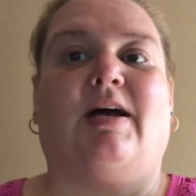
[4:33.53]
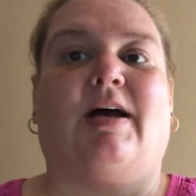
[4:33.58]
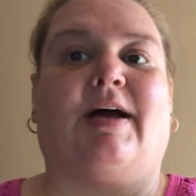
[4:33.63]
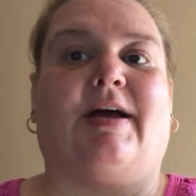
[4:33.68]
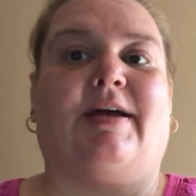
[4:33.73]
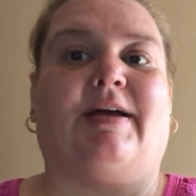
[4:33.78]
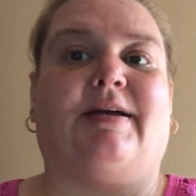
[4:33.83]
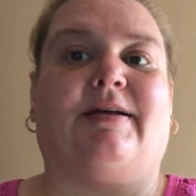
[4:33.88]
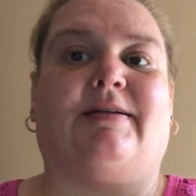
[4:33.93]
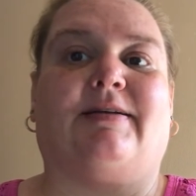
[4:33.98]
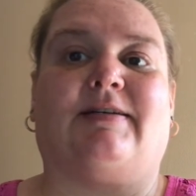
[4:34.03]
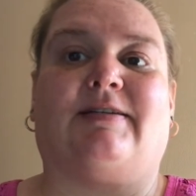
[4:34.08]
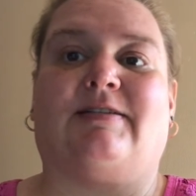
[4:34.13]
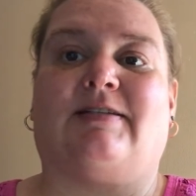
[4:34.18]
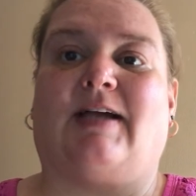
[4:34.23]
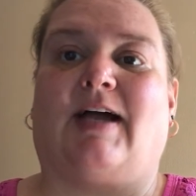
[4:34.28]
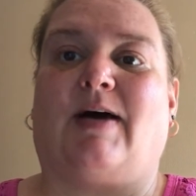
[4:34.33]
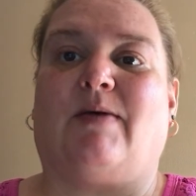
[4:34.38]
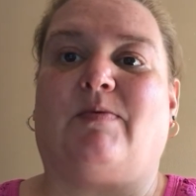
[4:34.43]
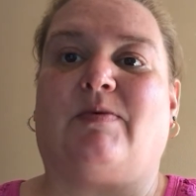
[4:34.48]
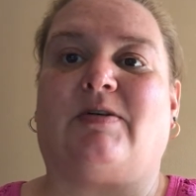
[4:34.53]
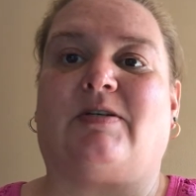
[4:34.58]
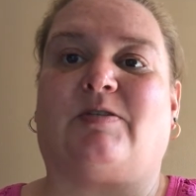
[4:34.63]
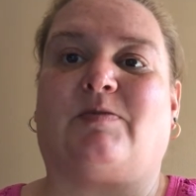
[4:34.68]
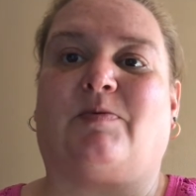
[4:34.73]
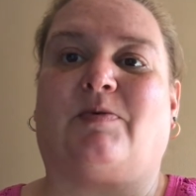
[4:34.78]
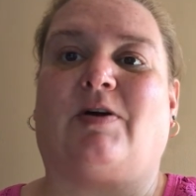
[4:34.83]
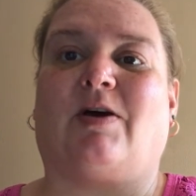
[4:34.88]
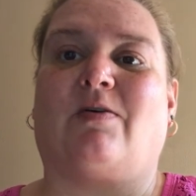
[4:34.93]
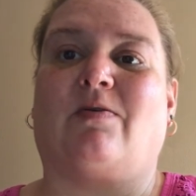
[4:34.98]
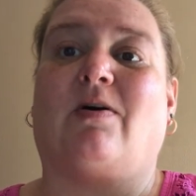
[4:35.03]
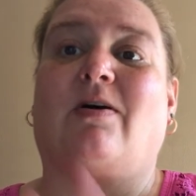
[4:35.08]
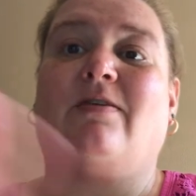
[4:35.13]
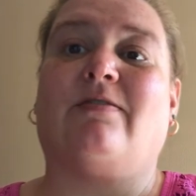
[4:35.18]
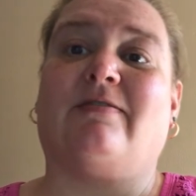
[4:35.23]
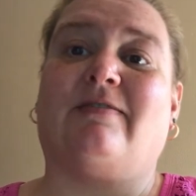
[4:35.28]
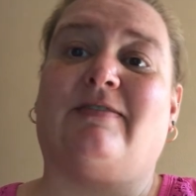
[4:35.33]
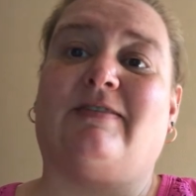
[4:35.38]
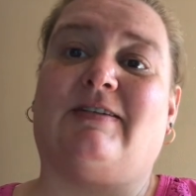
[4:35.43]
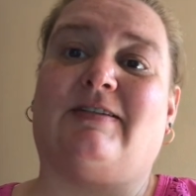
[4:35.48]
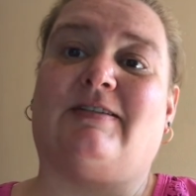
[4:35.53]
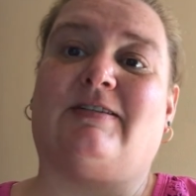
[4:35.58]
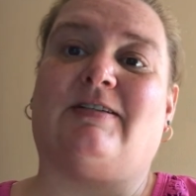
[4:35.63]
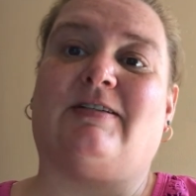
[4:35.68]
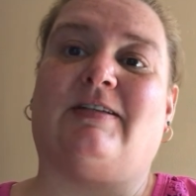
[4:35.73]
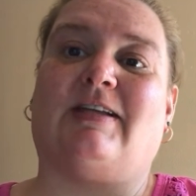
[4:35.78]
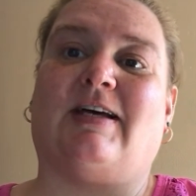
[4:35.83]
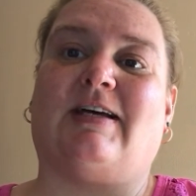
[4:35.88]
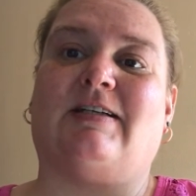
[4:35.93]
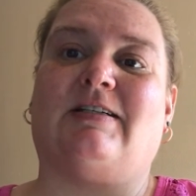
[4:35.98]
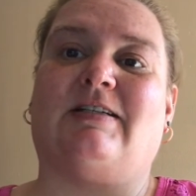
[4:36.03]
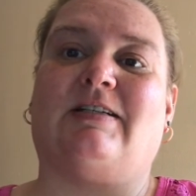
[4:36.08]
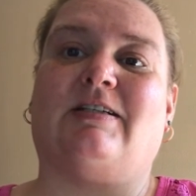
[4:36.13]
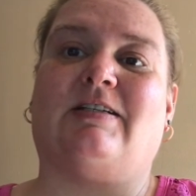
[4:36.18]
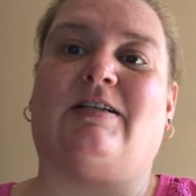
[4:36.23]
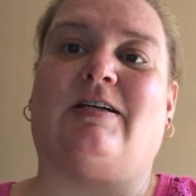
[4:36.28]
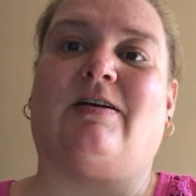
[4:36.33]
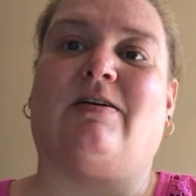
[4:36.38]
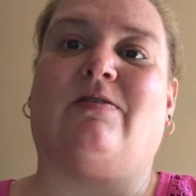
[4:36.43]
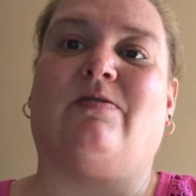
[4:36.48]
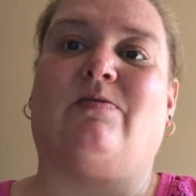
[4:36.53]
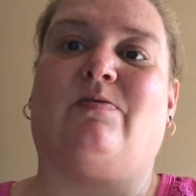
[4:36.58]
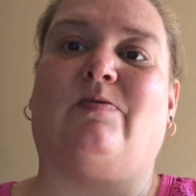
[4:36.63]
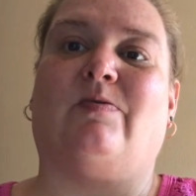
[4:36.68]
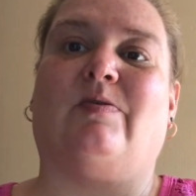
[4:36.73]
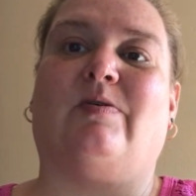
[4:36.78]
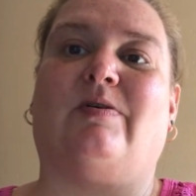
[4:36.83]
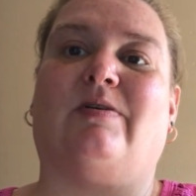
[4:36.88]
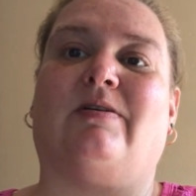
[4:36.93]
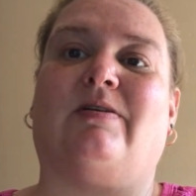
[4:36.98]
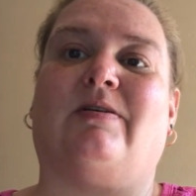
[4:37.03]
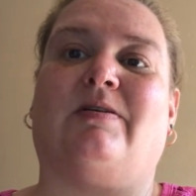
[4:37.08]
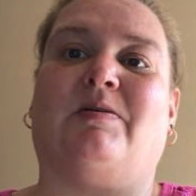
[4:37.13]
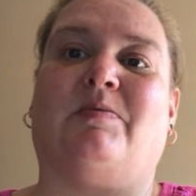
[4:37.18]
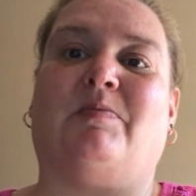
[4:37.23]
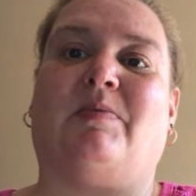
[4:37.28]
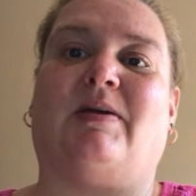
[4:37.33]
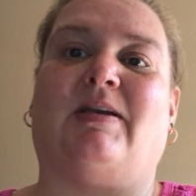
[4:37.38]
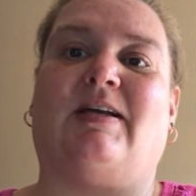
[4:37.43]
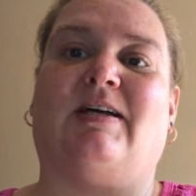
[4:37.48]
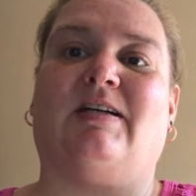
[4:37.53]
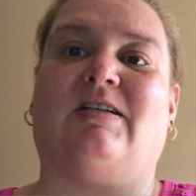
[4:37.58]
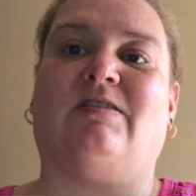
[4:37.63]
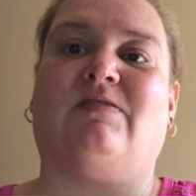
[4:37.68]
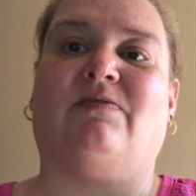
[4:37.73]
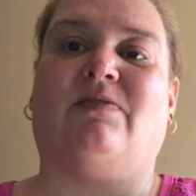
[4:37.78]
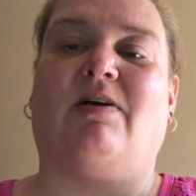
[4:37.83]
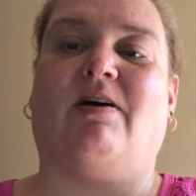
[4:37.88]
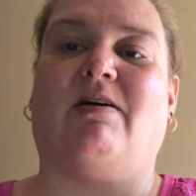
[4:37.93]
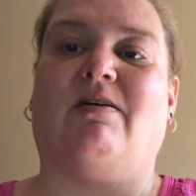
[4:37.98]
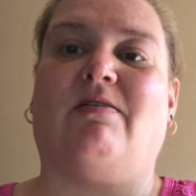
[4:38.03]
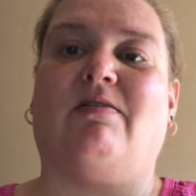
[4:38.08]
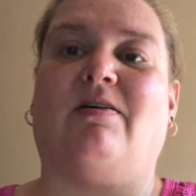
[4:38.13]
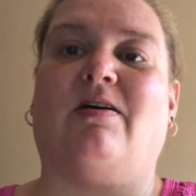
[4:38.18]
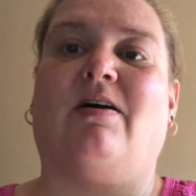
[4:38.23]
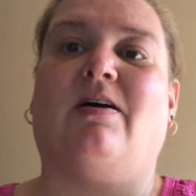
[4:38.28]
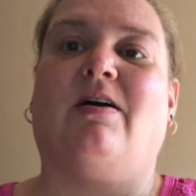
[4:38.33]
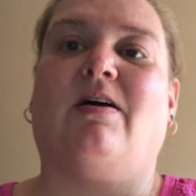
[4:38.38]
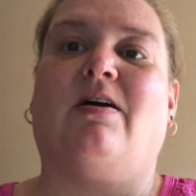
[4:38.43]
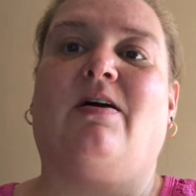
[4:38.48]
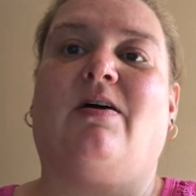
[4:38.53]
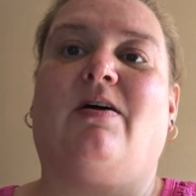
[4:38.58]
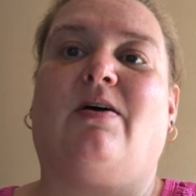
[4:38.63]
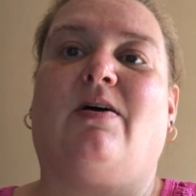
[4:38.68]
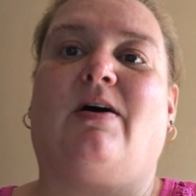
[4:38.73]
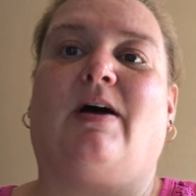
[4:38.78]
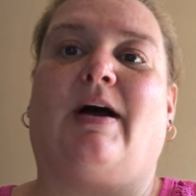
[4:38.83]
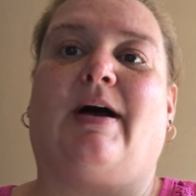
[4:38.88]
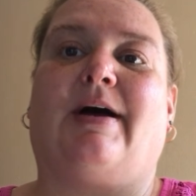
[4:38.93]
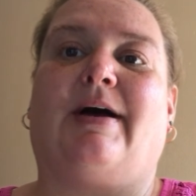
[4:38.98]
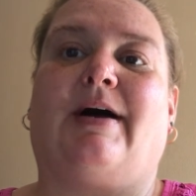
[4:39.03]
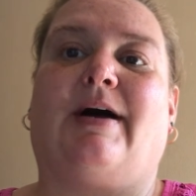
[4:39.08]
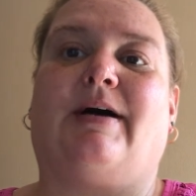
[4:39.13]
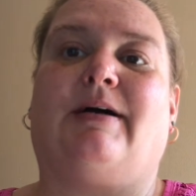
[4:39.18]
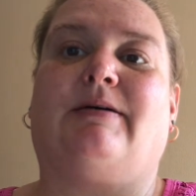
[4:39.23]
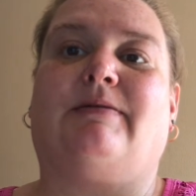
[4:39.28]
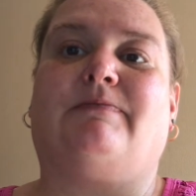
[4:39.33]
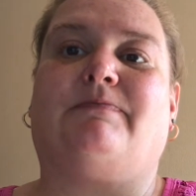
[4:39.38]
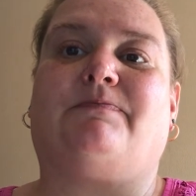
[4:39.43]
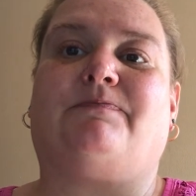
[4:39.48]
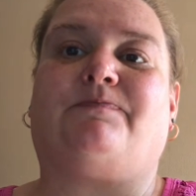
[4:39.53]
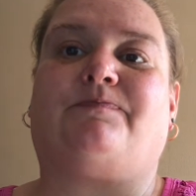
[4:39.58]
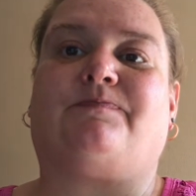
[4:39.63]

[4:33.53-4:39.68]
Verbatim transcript: And like I said, I will go on into that detail on my next vlog. Um,